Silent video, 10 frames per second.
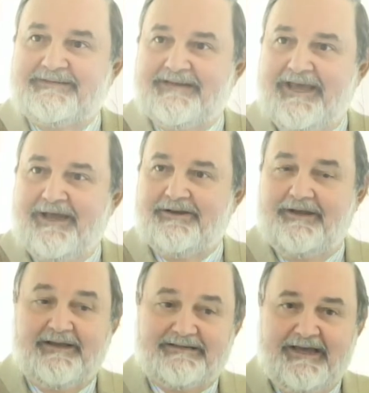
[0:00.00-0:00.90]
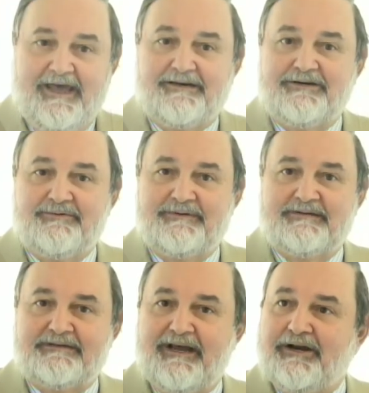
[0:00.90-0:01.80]
attacked, it was
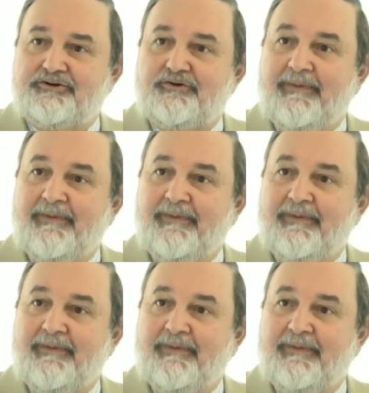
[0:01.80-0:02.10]
attached to